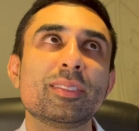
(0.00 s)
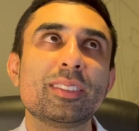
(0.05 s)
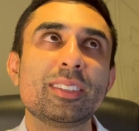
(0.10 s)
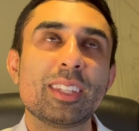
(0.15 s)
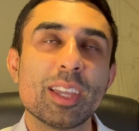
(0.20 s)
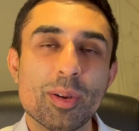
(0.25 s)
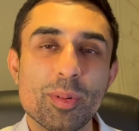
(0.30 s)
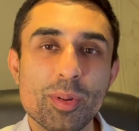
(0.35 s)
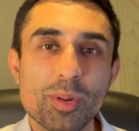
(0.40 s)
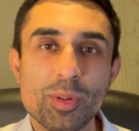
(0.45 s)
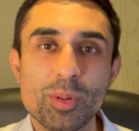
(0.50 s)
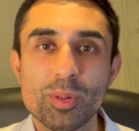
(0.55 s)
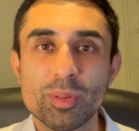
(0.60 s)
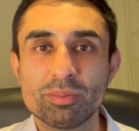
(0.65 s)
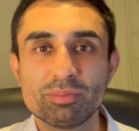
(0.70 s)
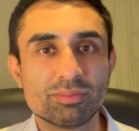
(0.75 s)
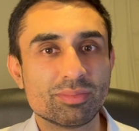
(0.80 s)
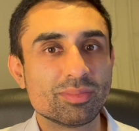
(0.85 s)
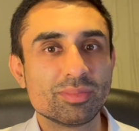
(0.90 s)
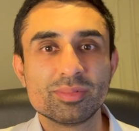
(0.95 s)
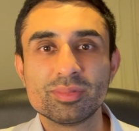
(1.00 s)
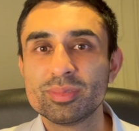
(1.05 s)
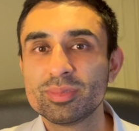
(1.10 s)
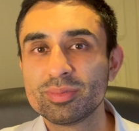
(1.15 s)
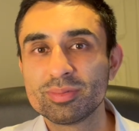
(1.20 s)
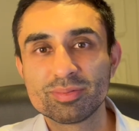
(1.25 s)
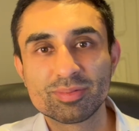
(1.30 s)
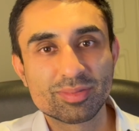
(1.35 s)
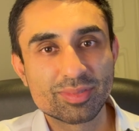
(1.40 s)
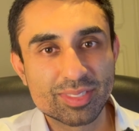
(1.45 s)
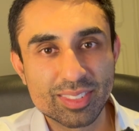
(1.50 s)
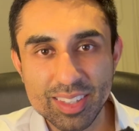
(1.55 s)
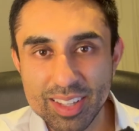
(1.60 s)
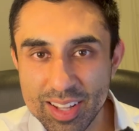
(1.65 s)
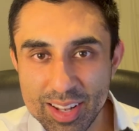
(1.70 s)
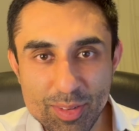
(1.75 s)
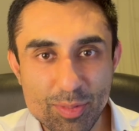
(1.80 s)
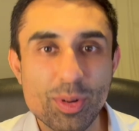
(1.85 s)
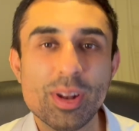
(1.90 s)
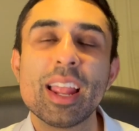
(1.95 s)
they will
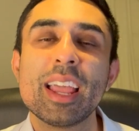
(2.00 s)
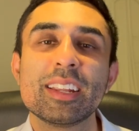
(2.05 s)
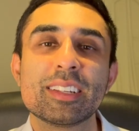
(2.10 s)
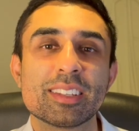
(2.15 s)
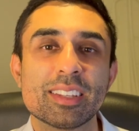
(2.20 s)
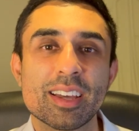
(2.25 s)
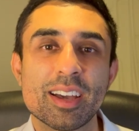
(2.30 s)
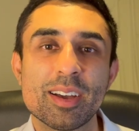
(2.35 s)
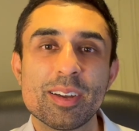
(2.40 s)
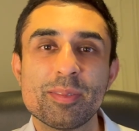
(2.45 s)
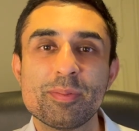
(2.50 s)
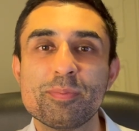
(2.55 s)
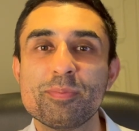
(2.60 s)
relate to that.